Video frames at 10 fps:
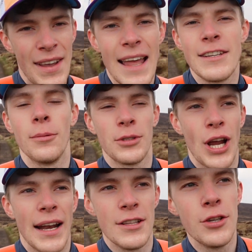you're heading up to
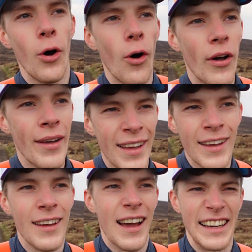Shining Tor
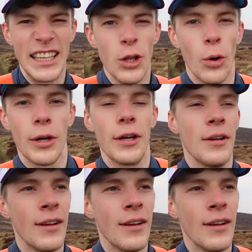and you look